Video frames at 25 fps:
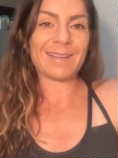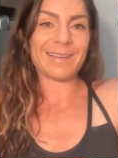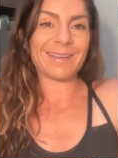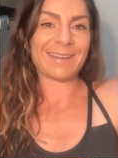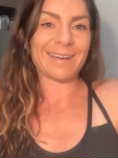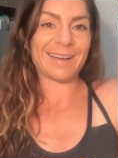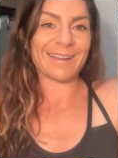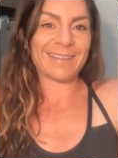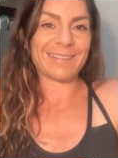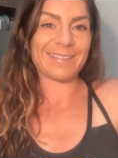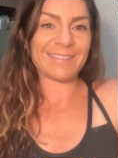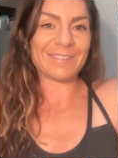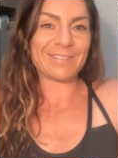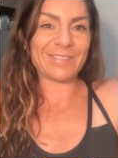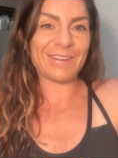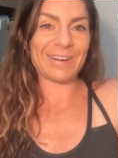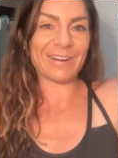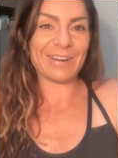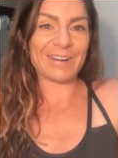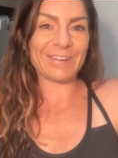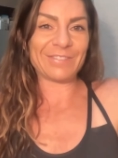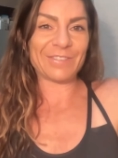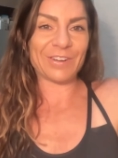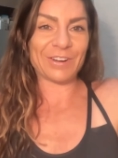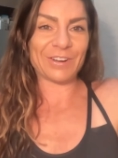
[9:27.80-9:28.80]
Constantly
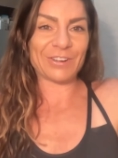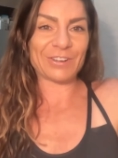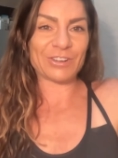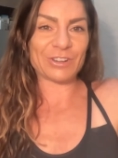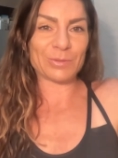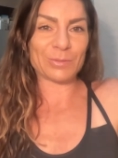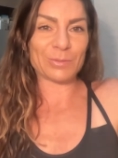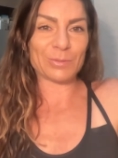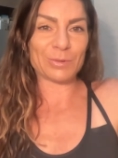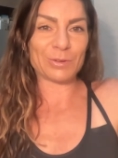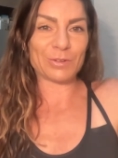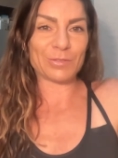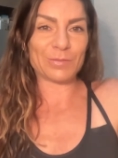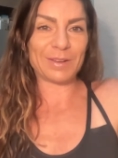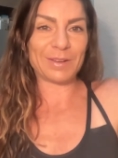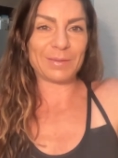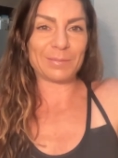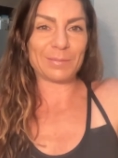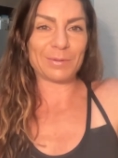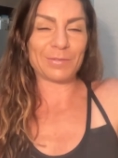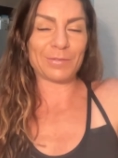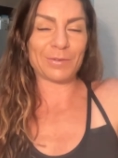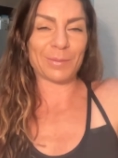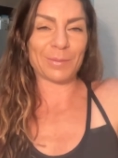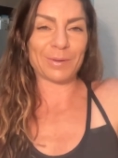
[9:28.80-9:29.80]
varied functional movement
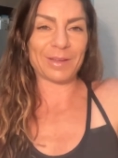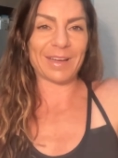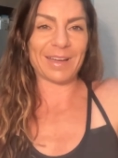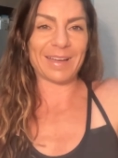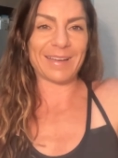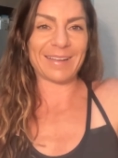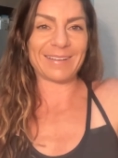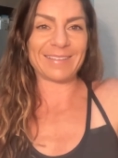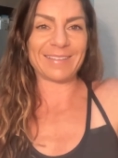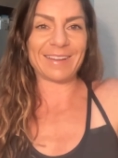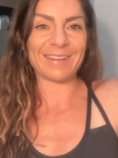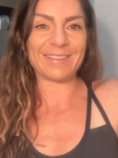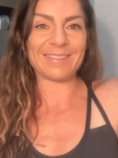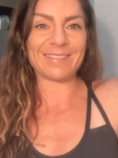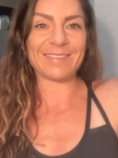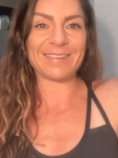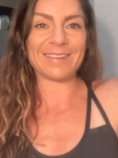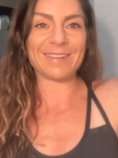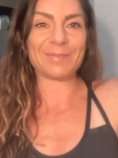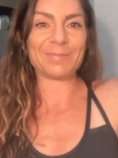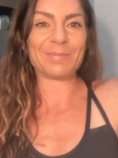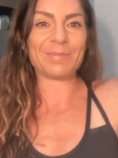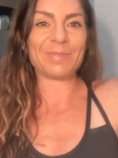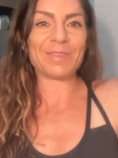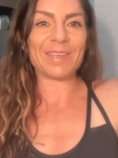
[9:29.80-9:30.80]
performed at high
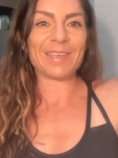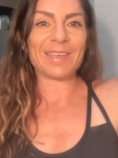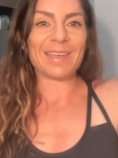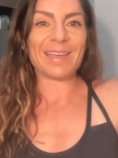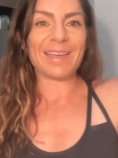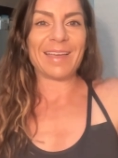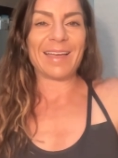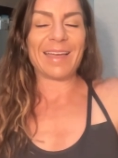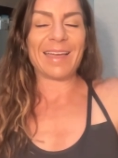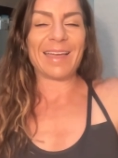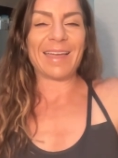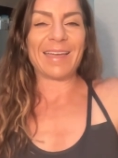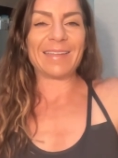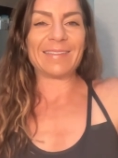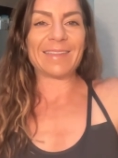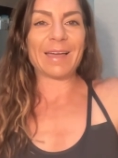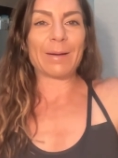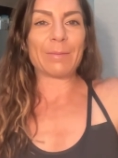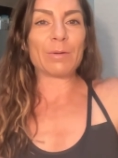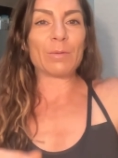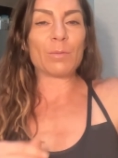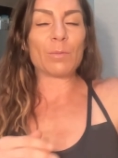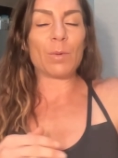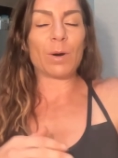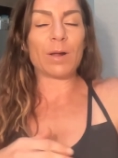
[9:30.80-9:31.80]
intensity. And
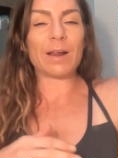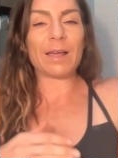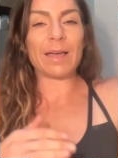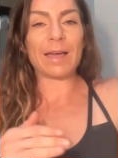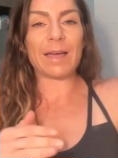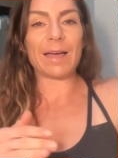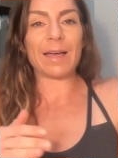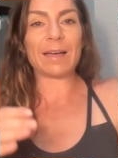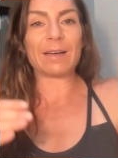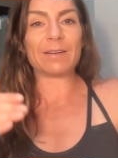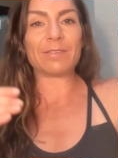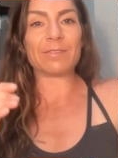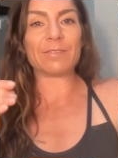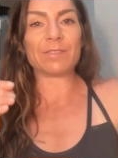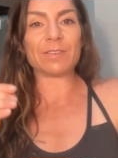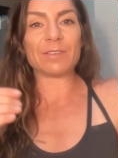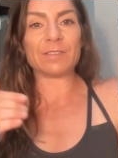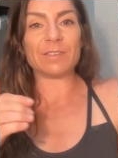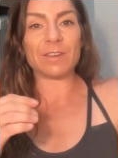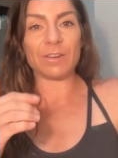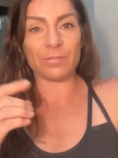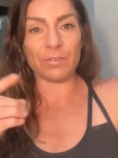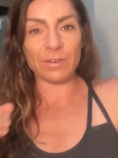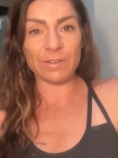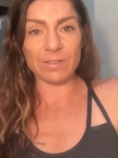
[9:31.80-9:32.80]
that we want to have
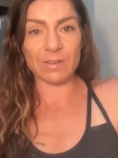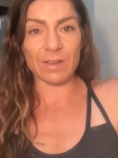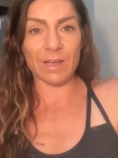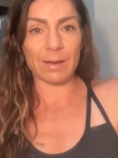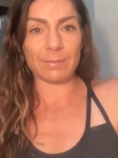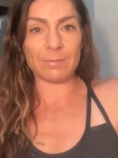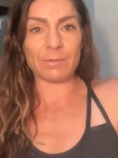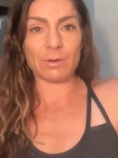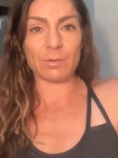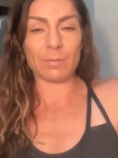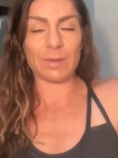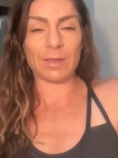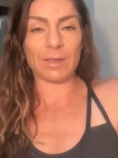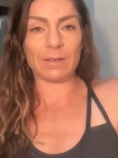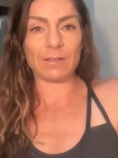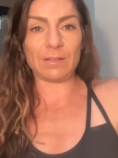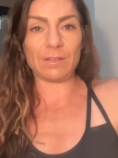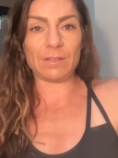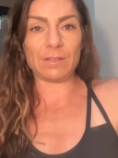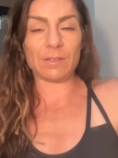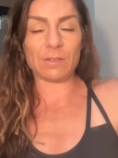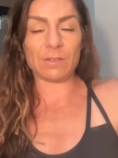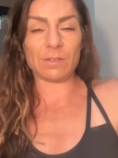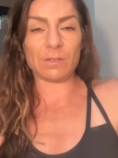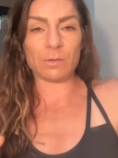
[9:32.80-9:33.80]
different time
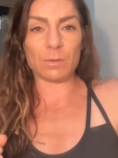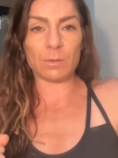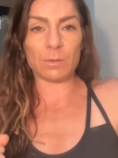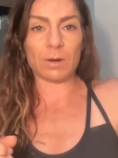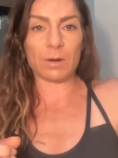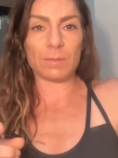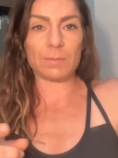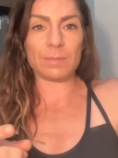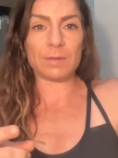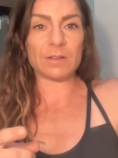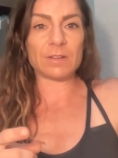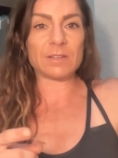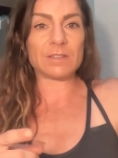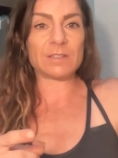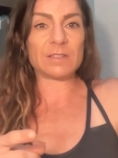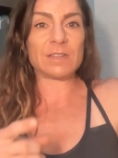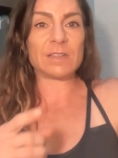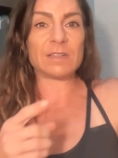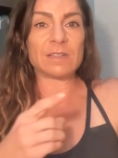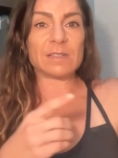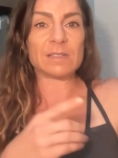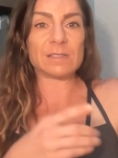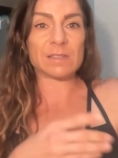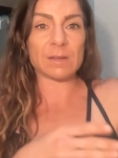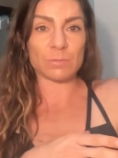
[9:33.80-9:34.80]
domains. So we want to be able to
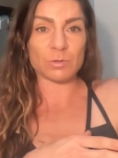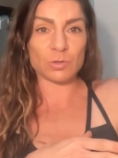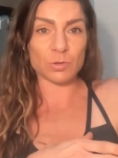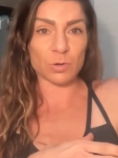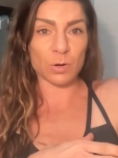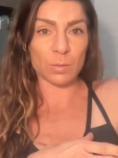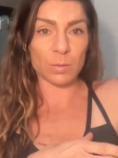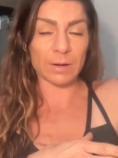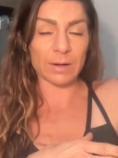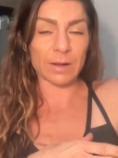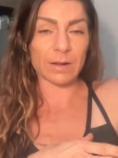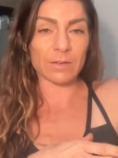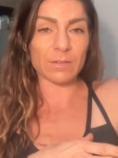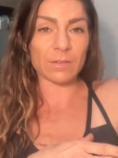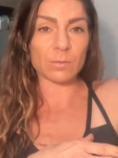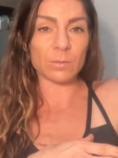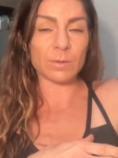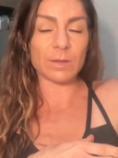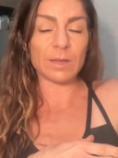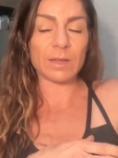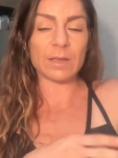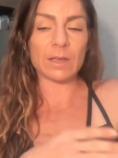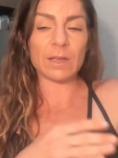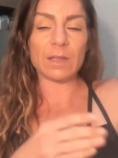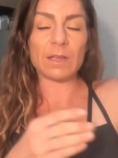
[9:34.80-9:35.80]
see some short workouts a
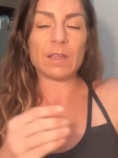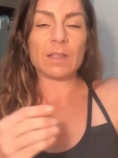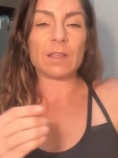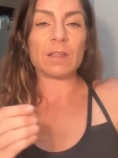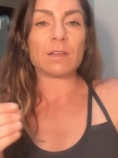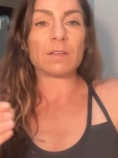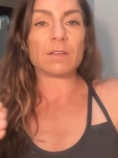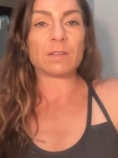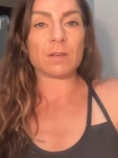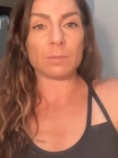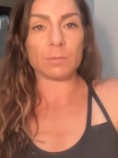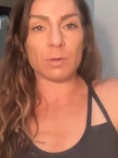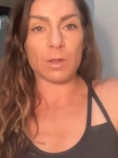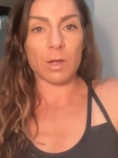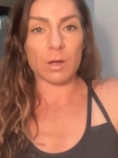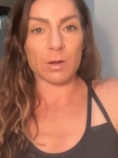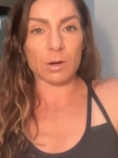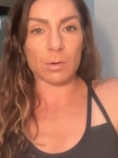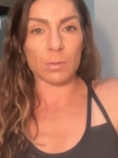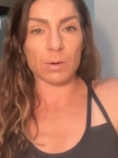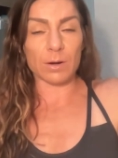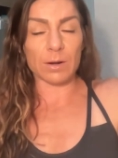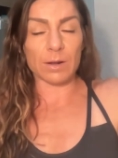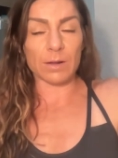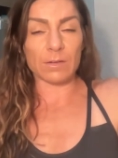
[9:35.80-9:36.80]
week, some
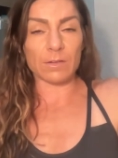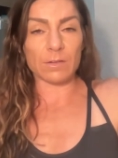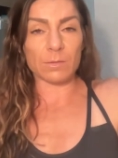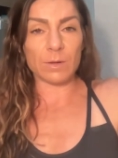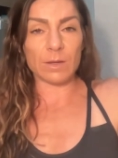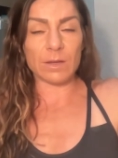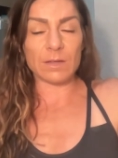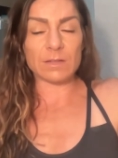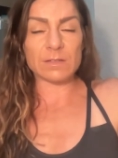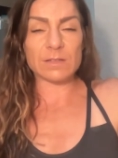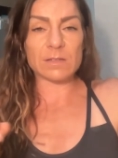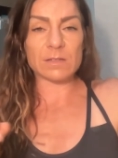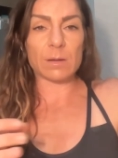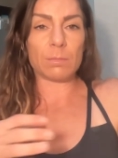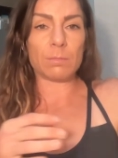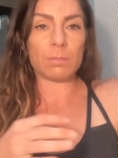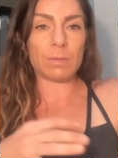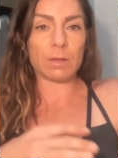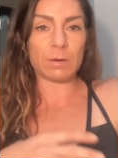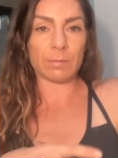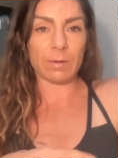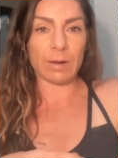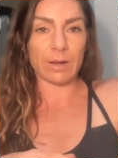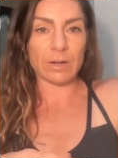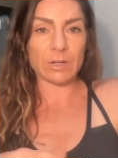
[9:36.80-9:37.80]
longer workouts a week, some
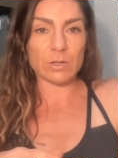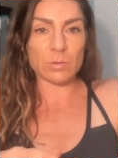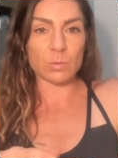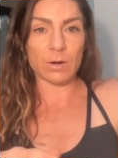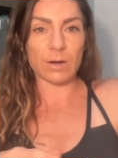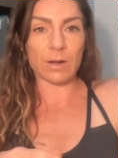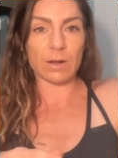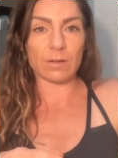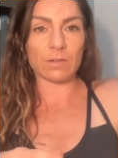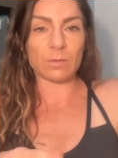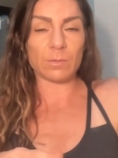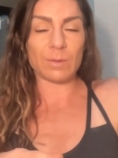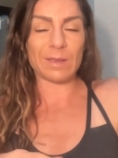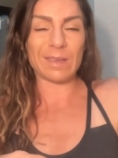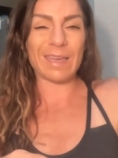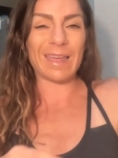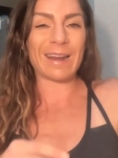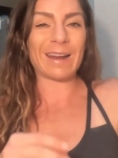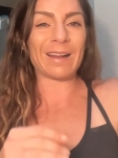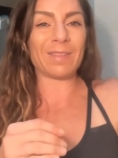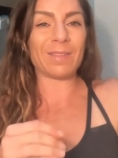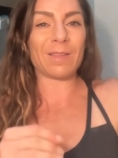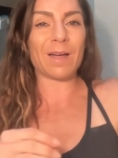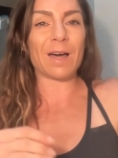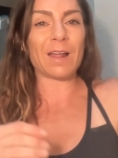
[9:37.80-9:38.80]
mid-range workouts a week.
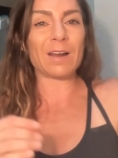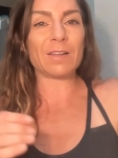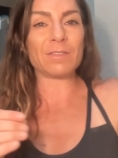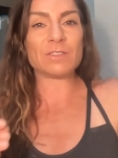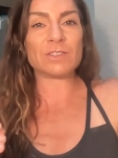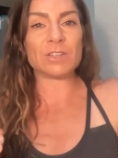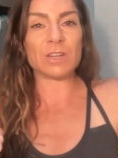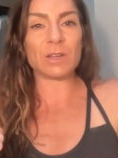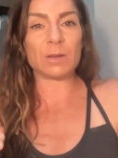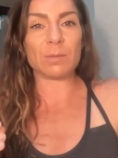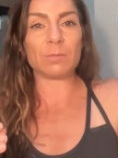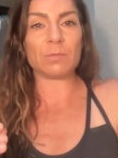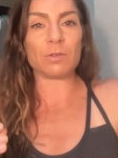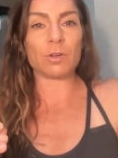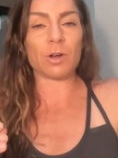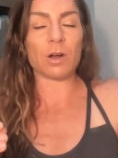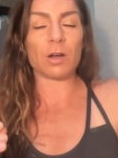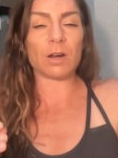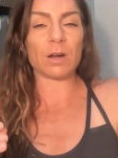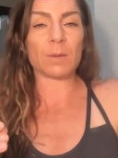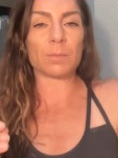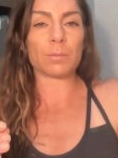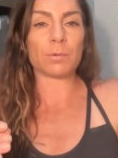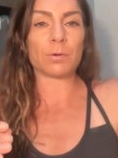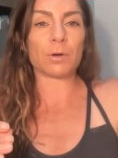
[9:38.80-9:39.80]
And a lot of gyms are
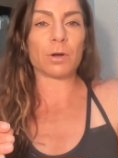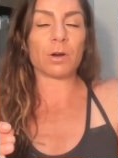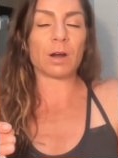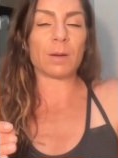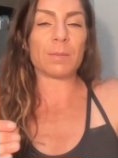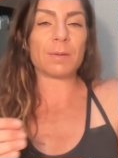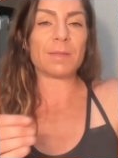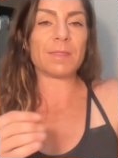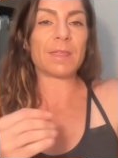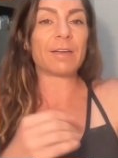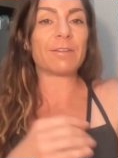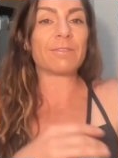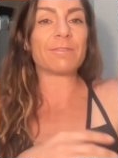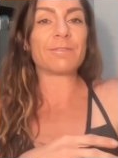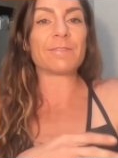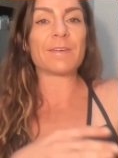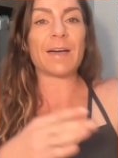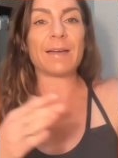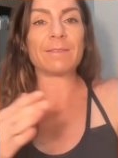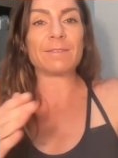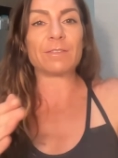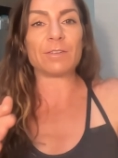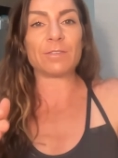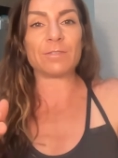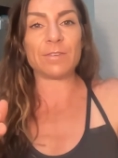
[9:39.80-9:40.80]
going to program in that
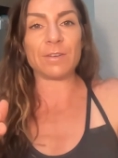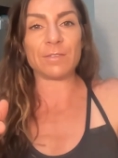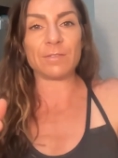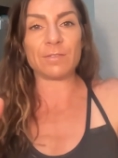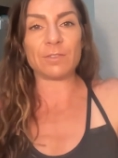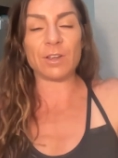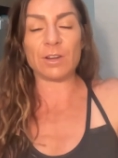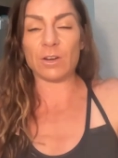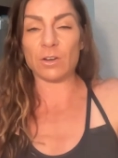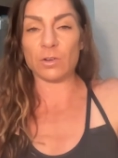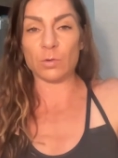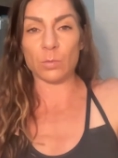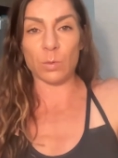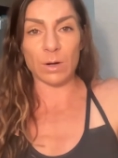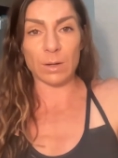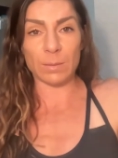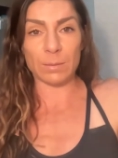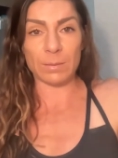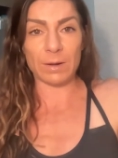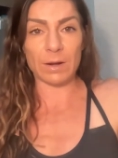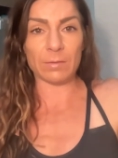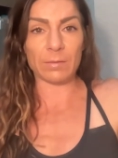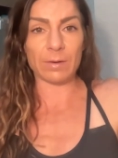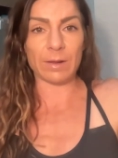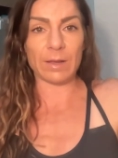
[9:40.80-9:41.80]
five to fifteen to twenty
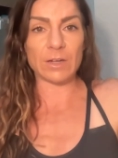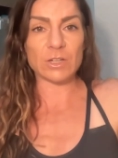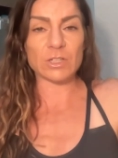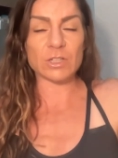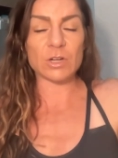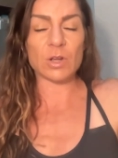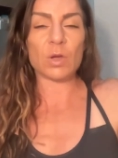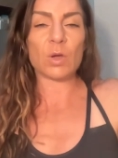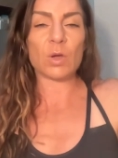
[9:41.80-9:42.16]
minute range,